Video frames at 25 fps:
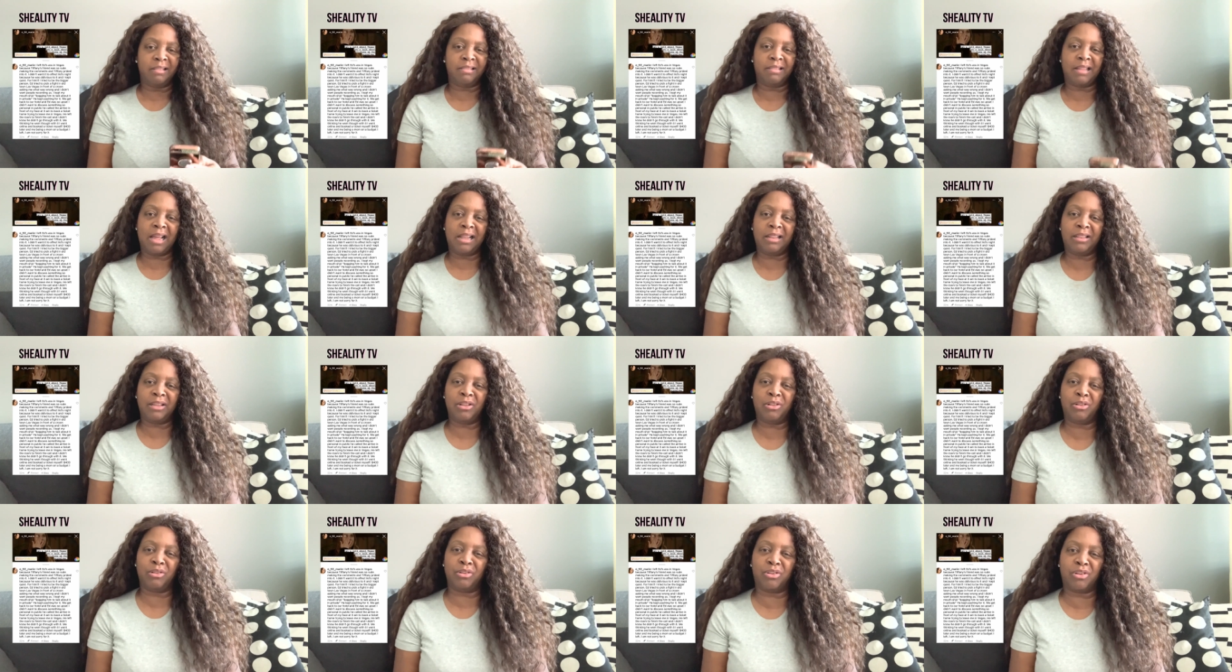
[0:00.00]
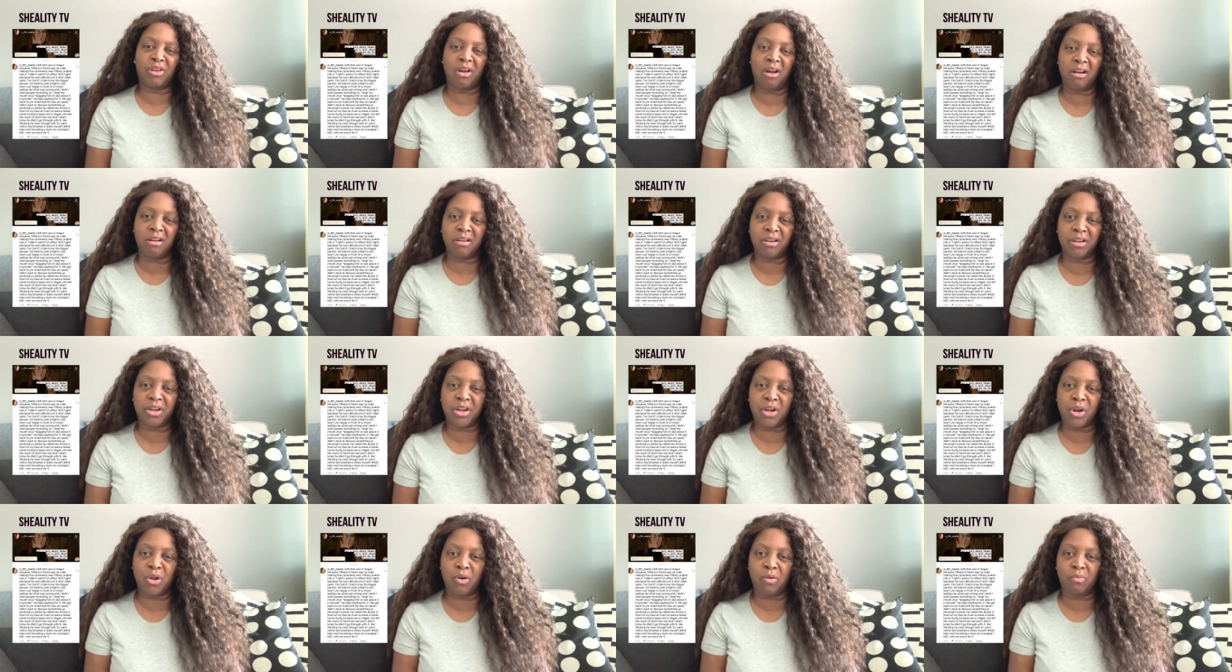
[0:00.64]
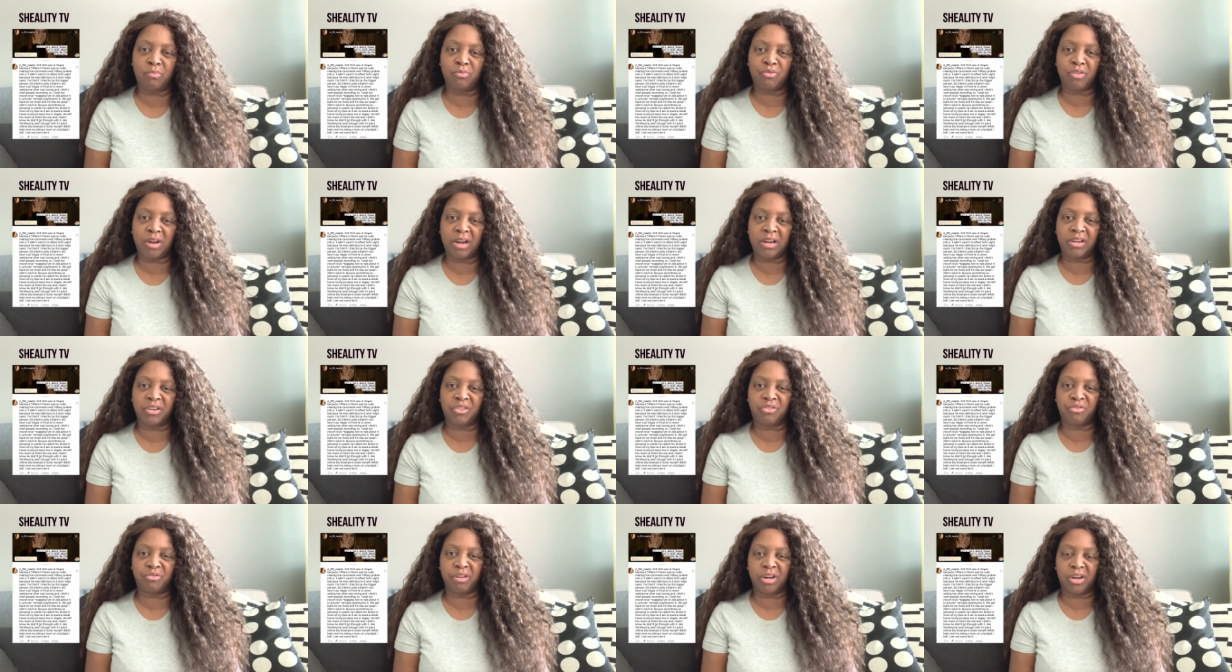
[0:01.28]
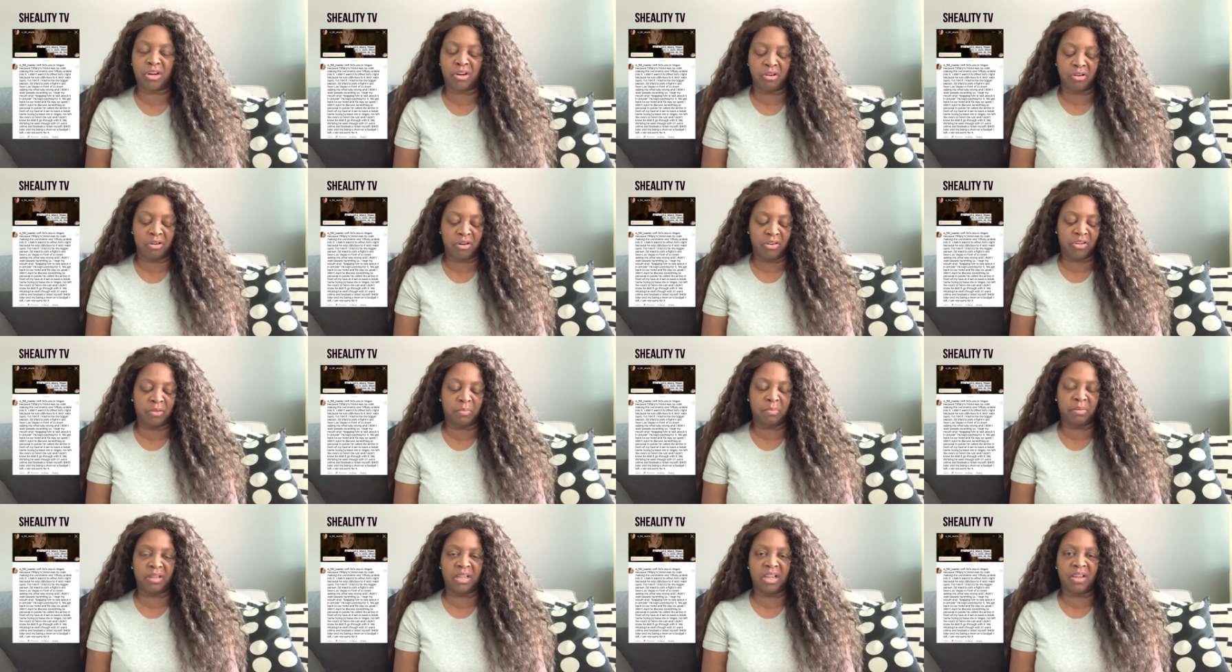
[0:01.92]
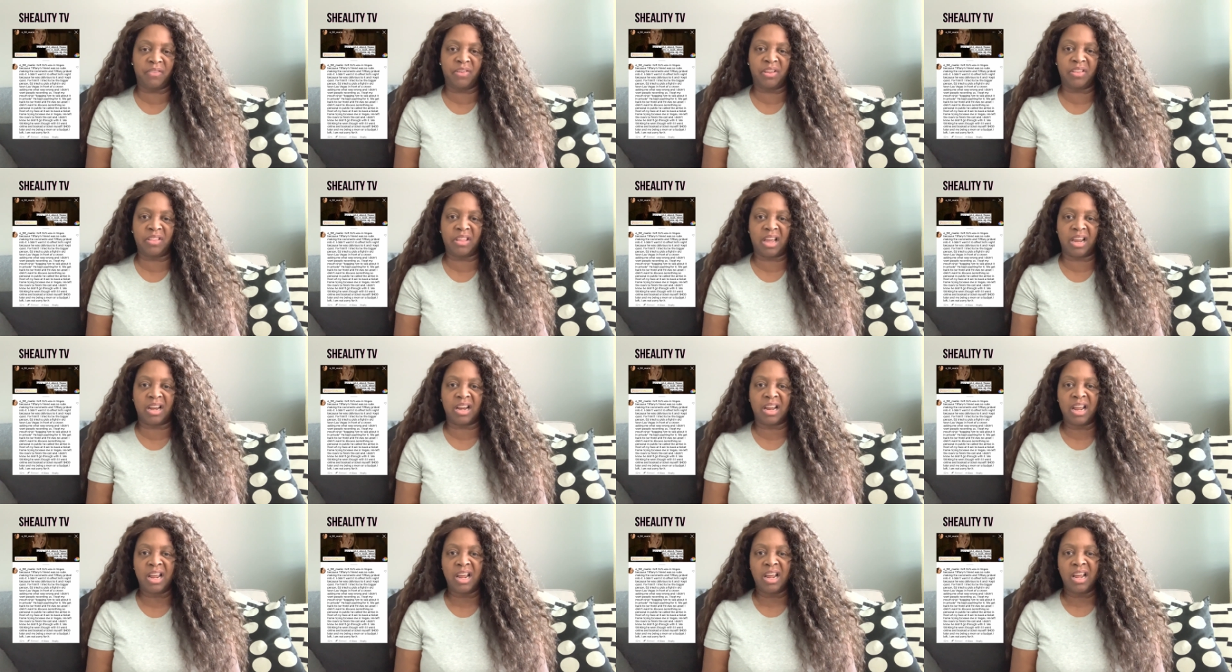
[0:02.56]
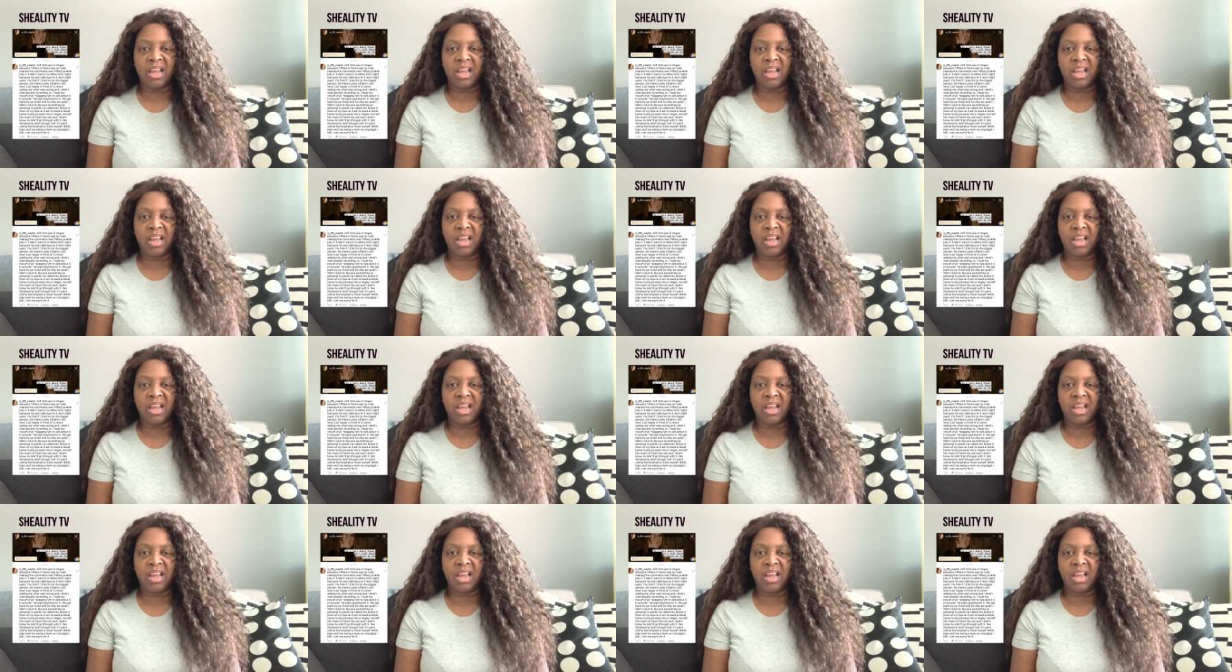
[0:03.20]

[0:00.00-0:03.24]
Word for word: That little garden gnome tried to trick her into believing that